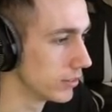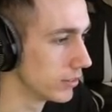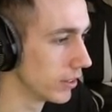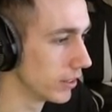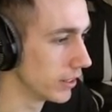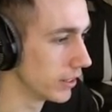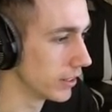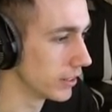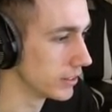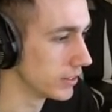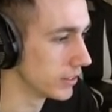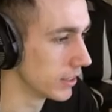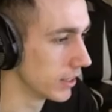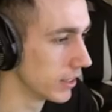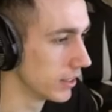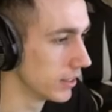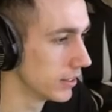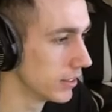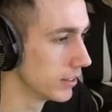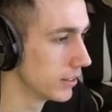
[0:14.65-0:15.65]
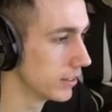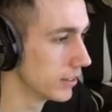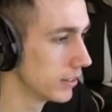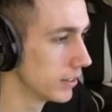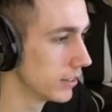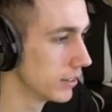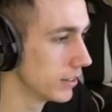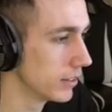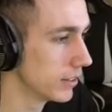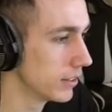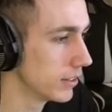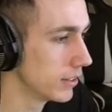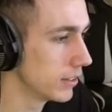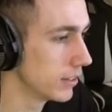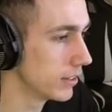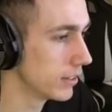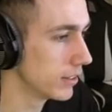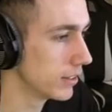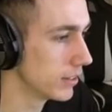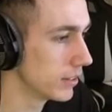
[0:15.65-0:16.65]
Honey, I'm gonna try one more time. Oh,
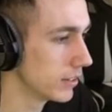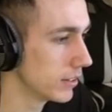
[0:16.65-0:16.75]
Josh D.